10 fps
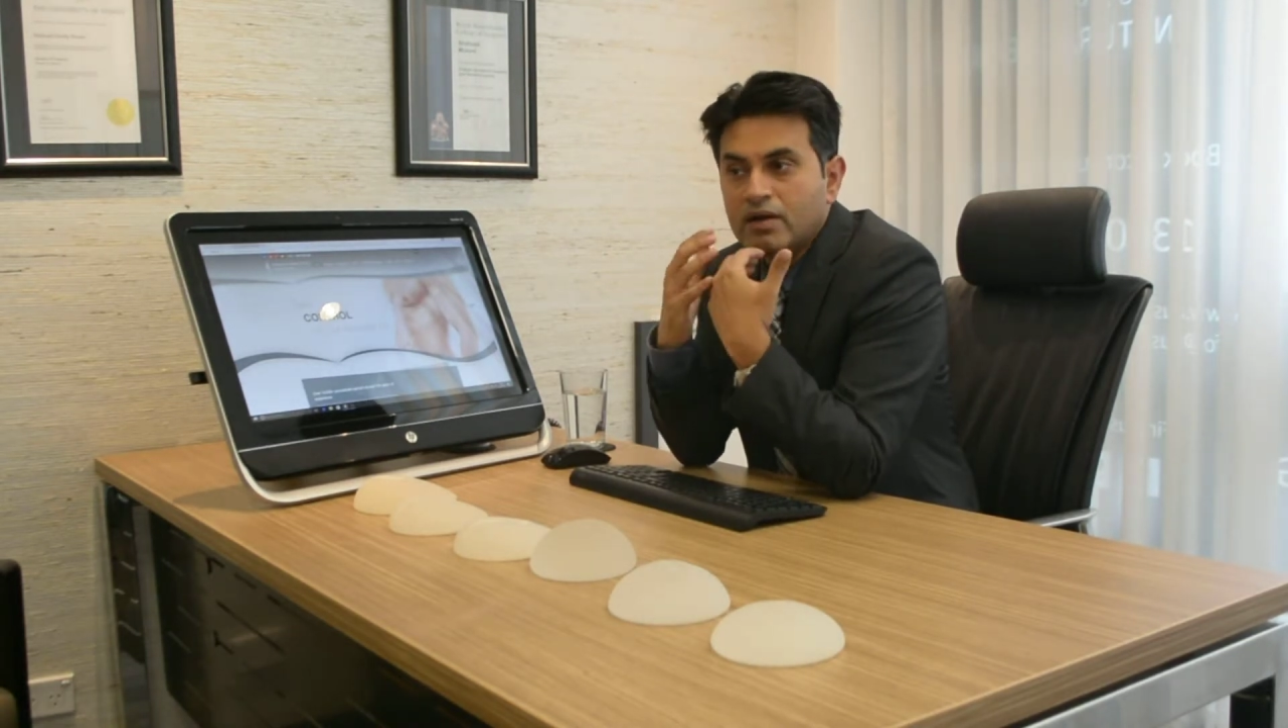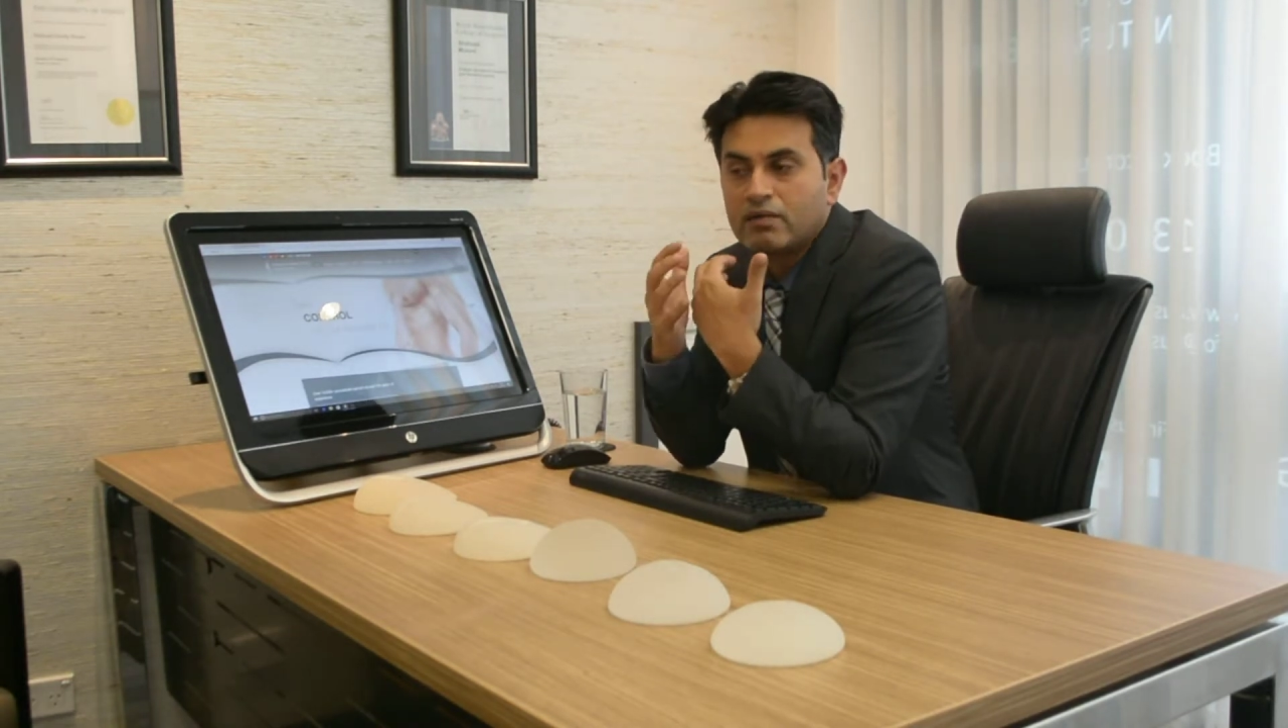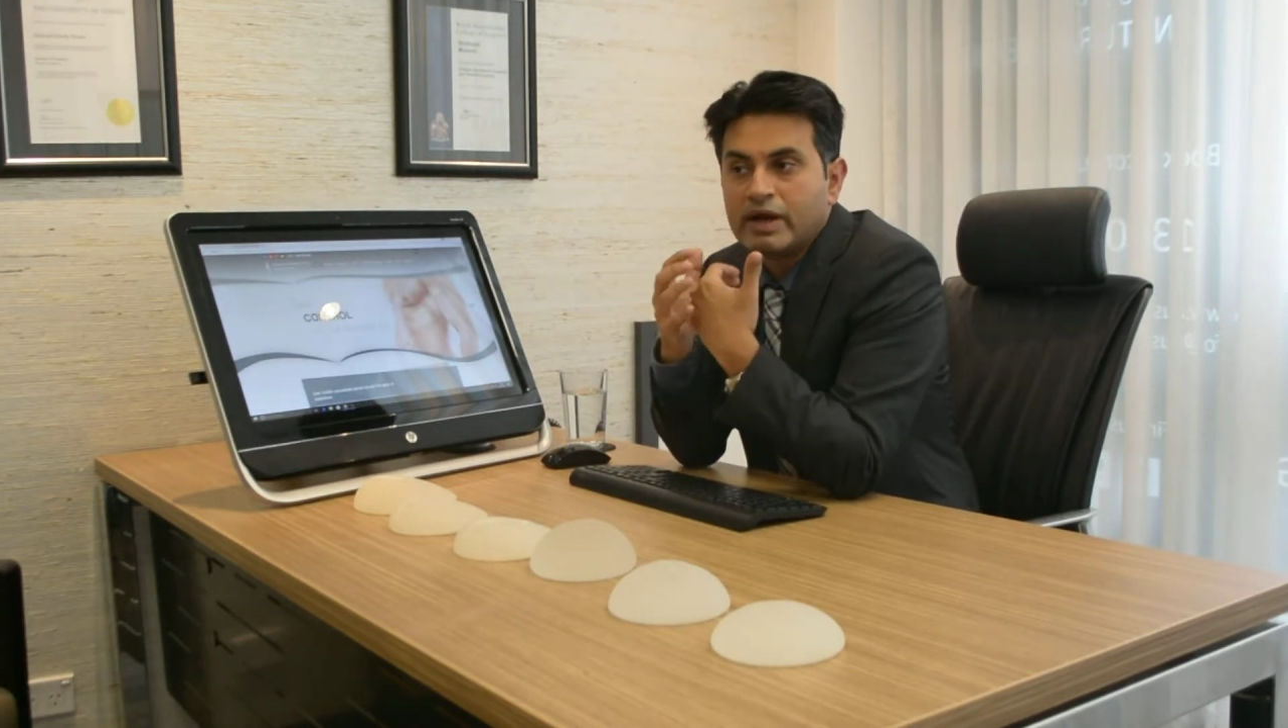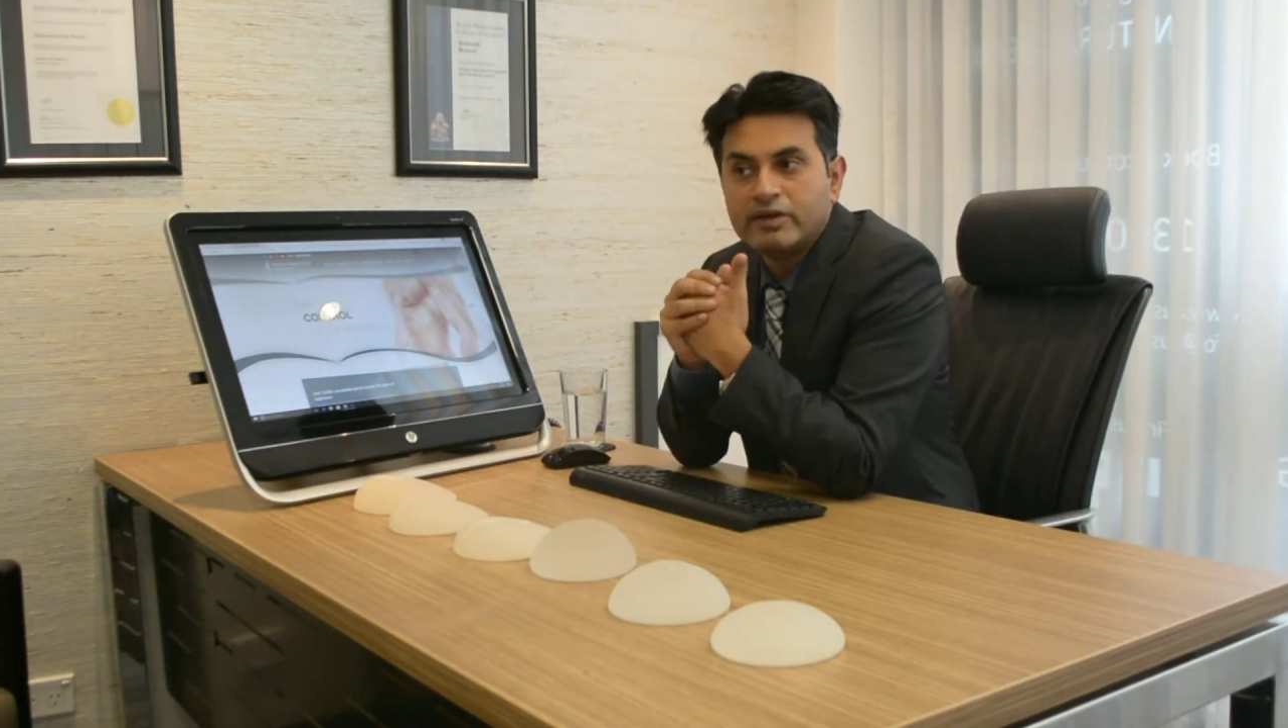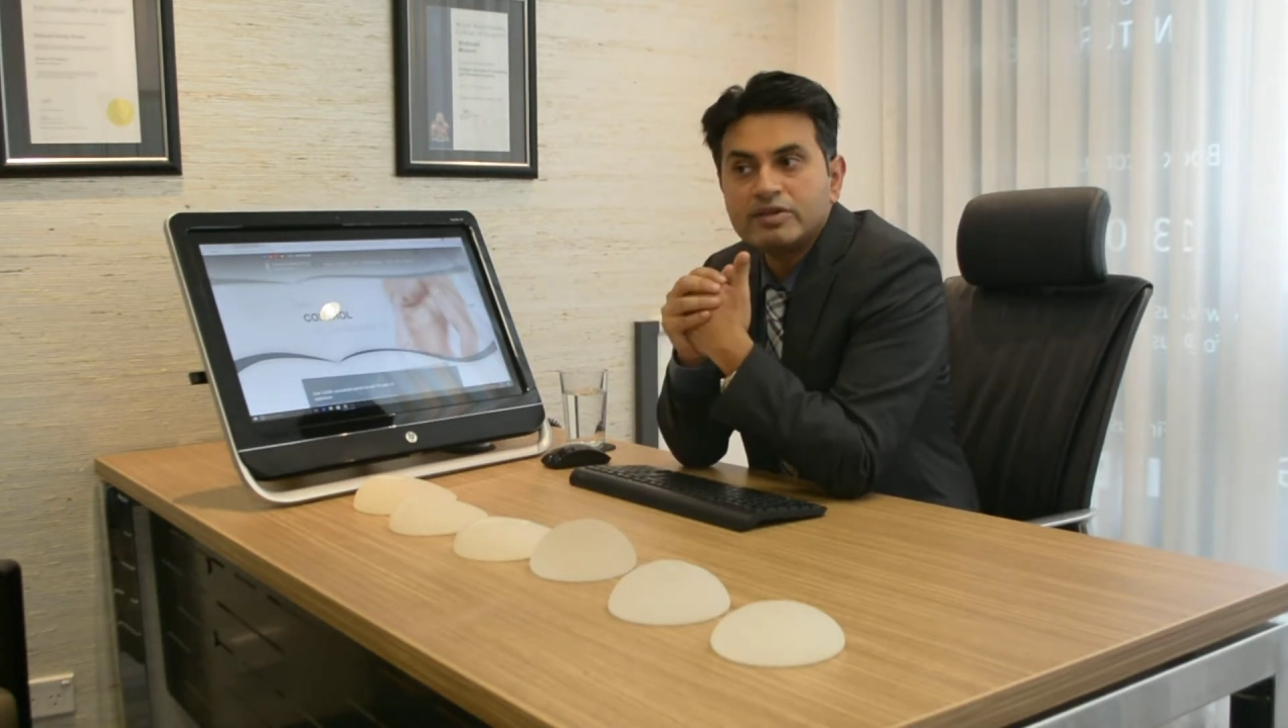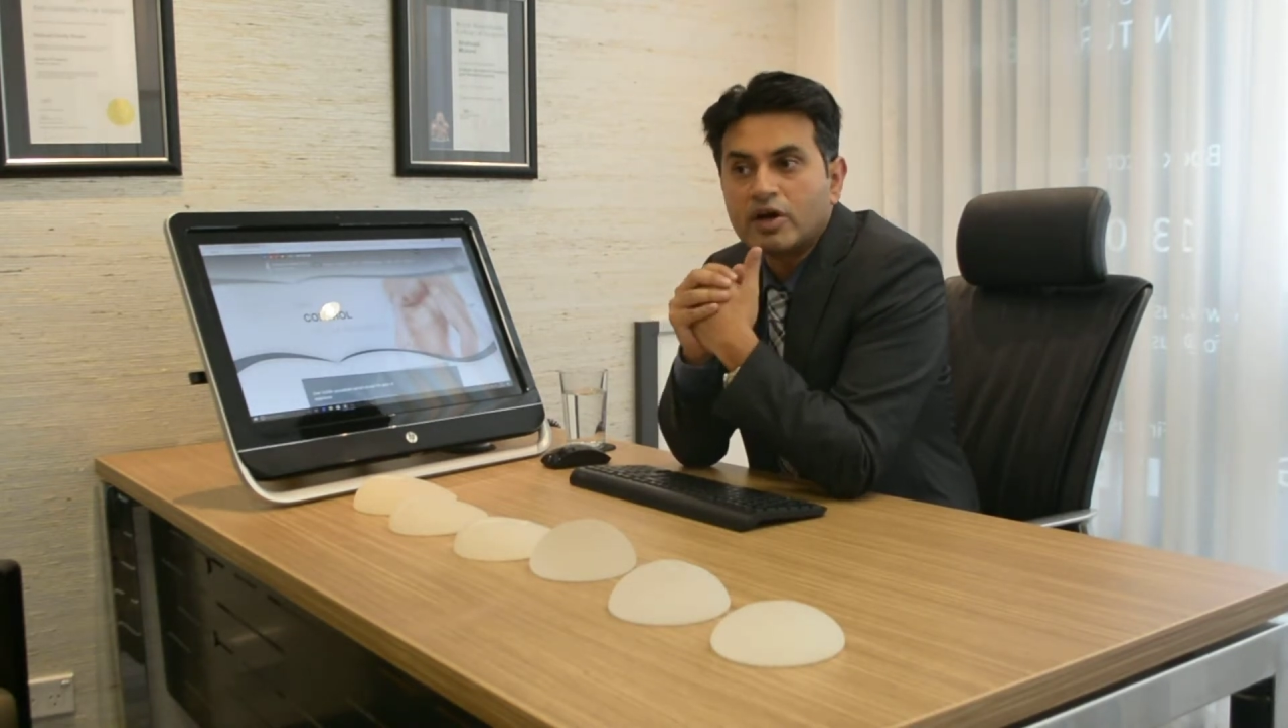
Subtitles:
rounds,